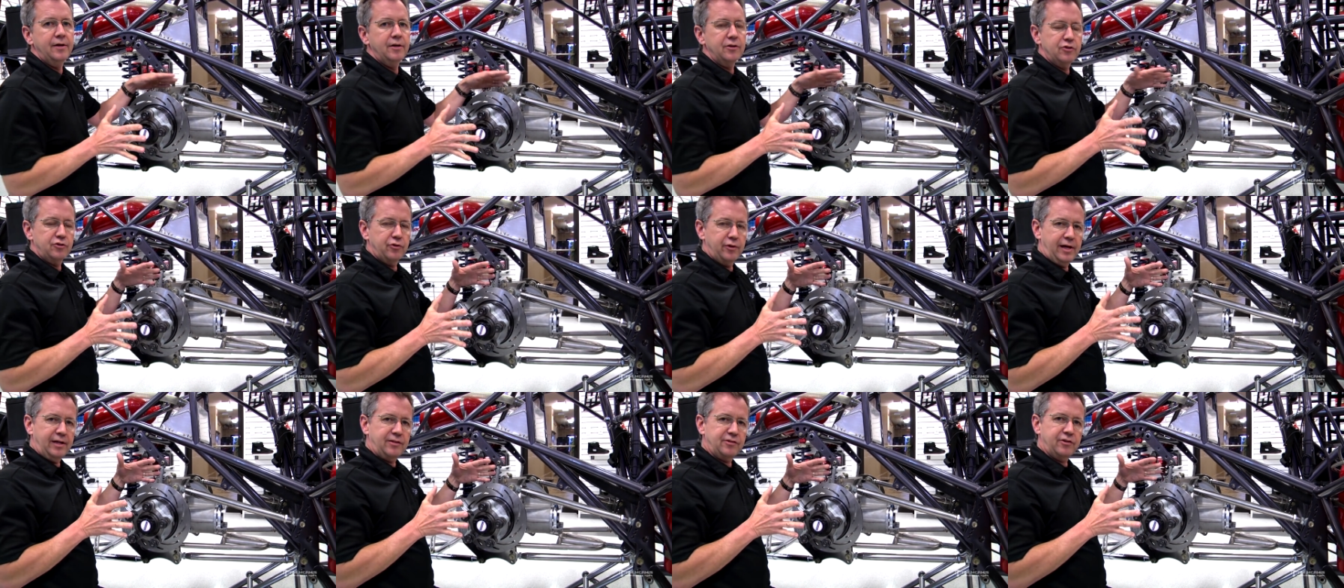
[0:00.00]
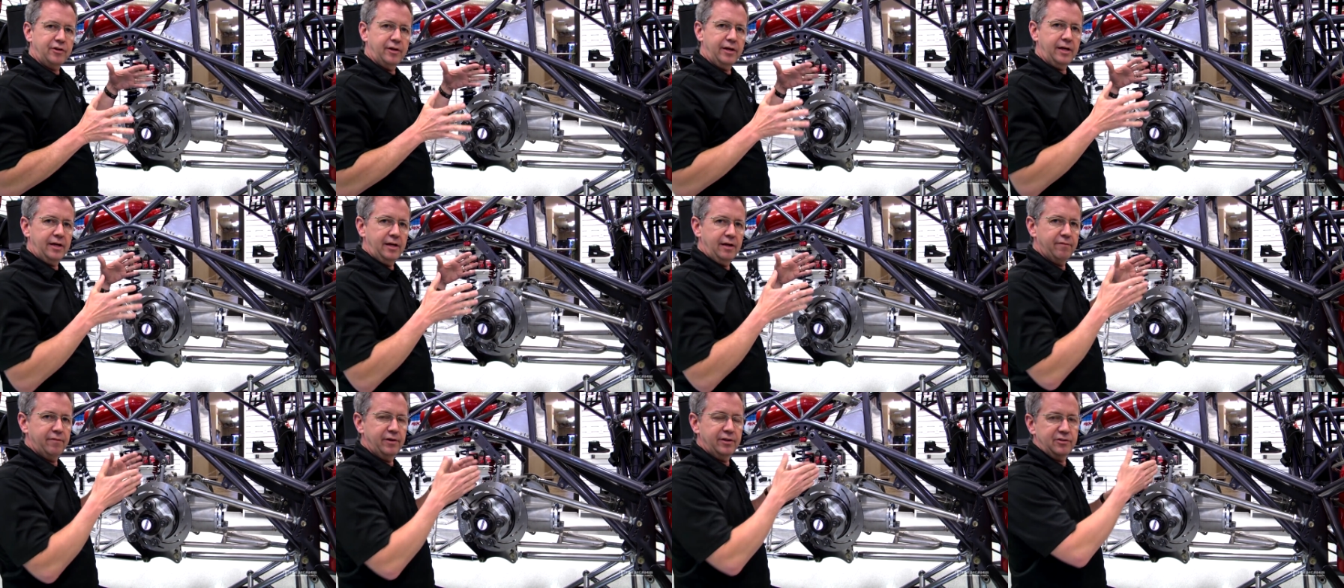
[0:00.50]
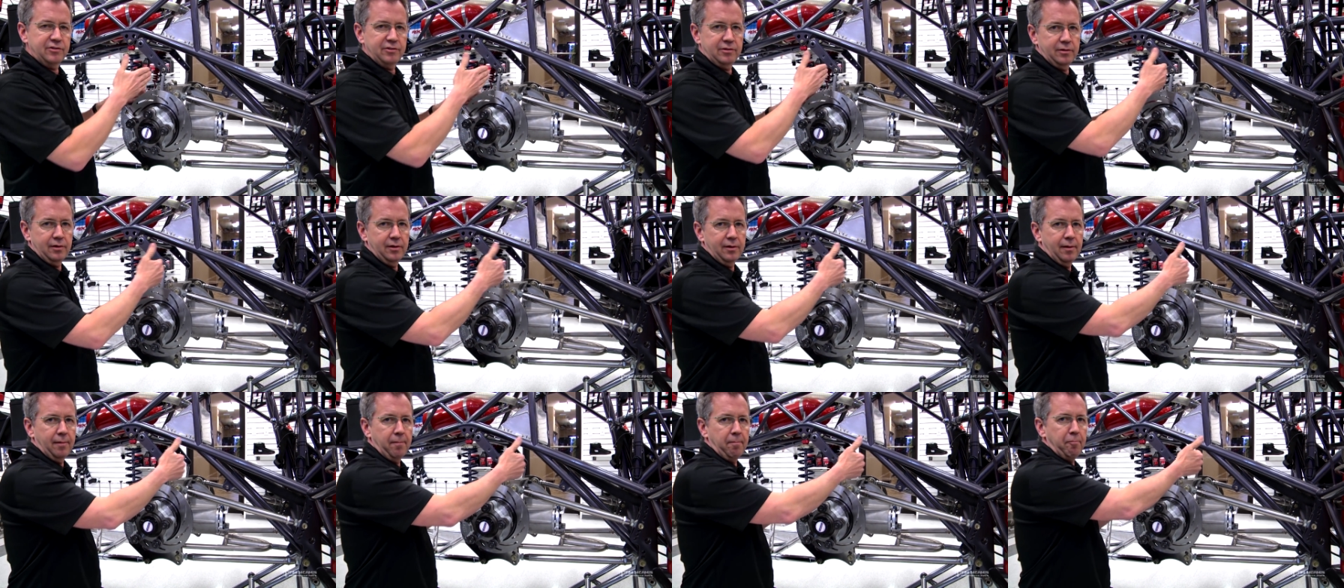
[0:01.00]
So that's going to give us
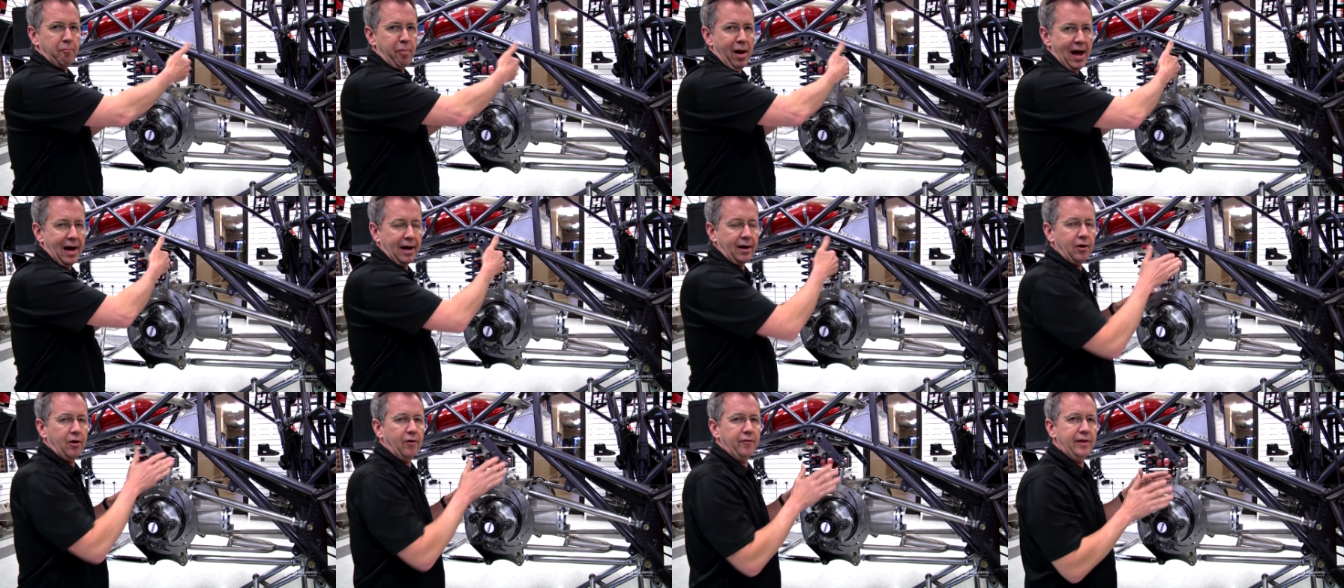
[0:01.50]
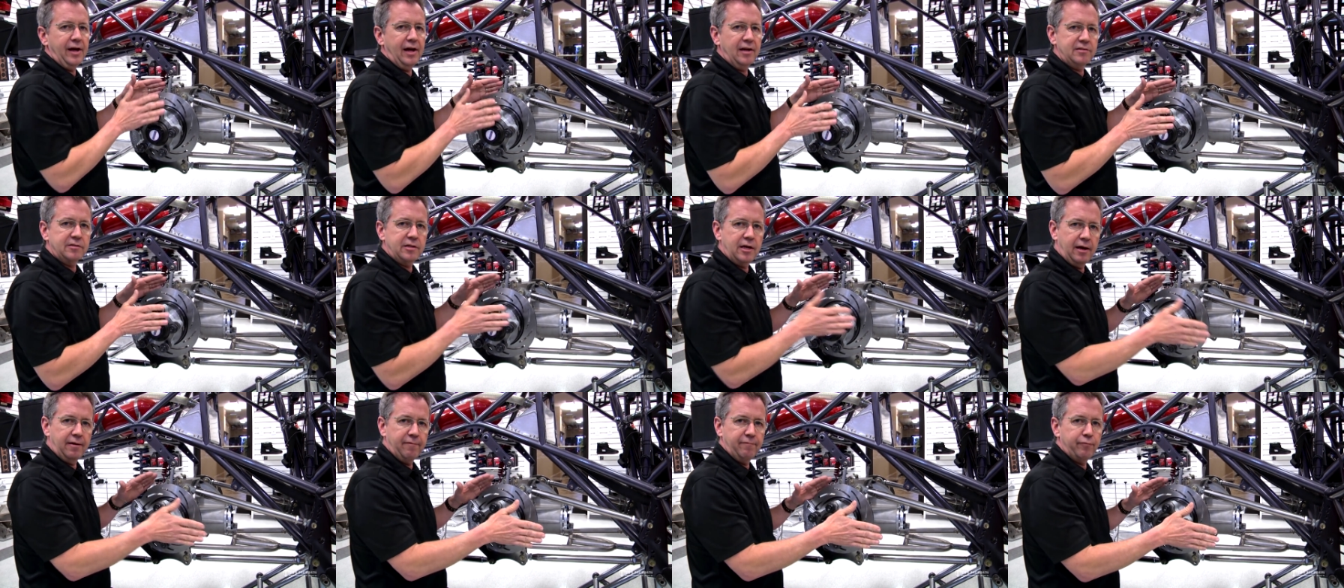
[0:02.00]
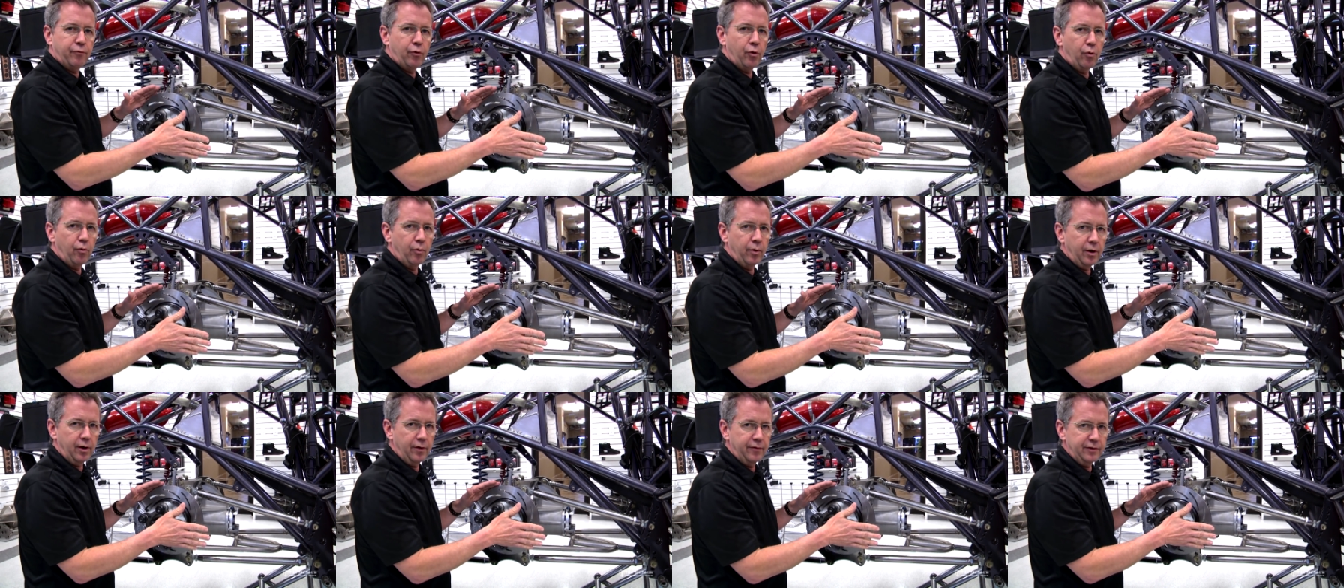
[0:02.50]
back on that side,
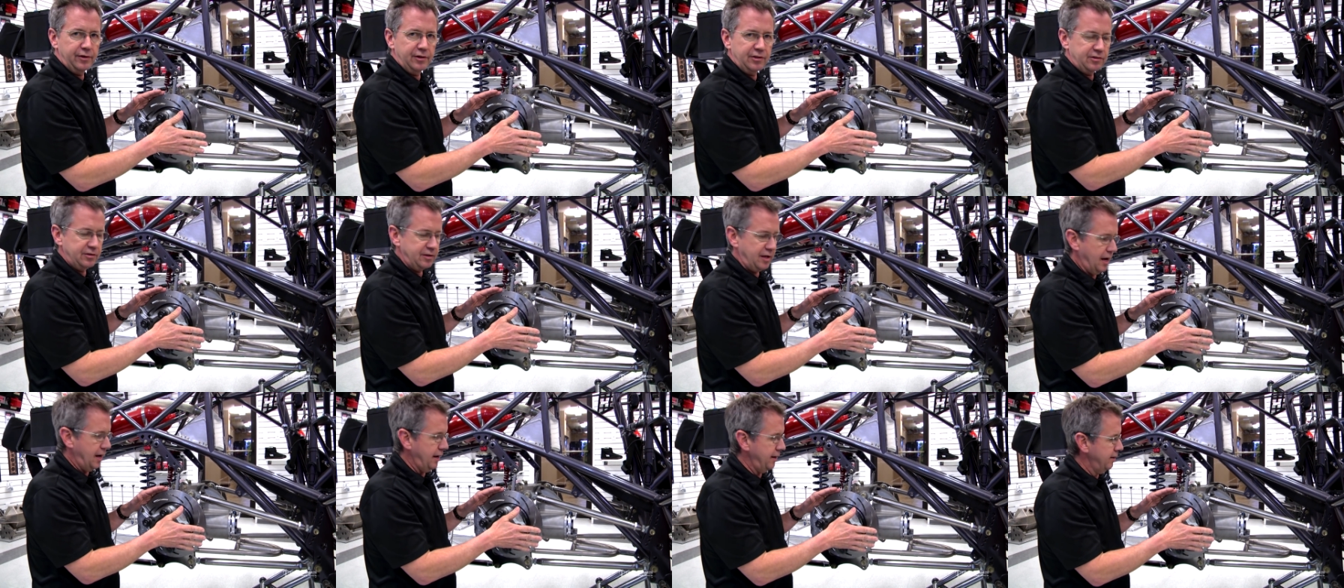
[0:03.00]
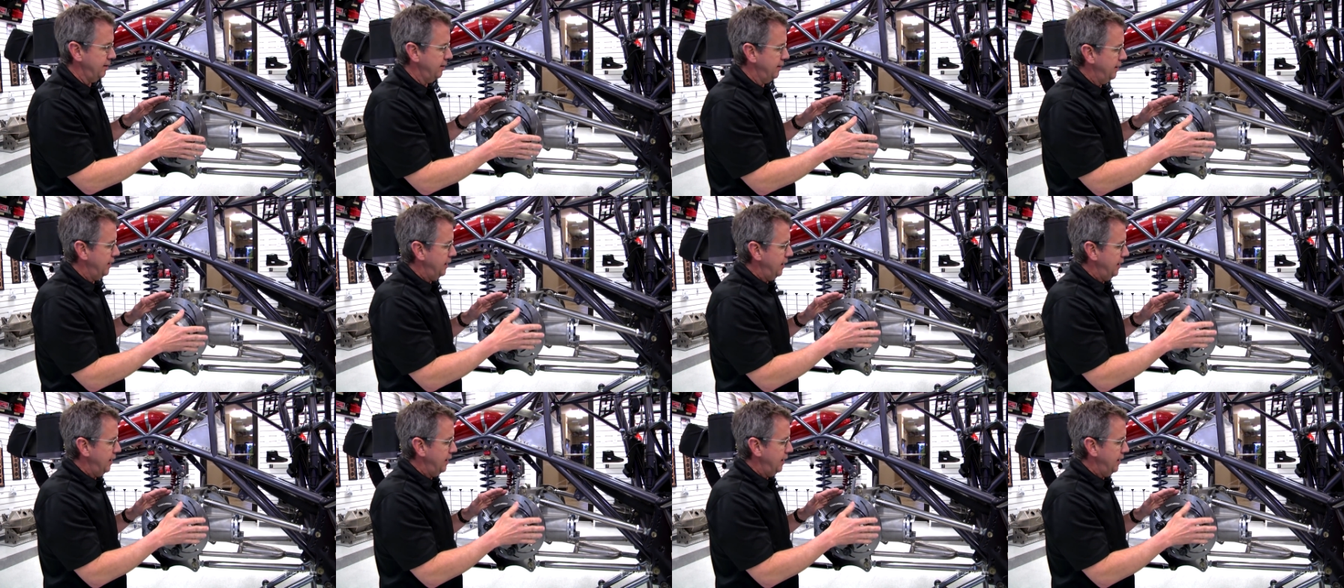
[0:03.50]
forward on this side.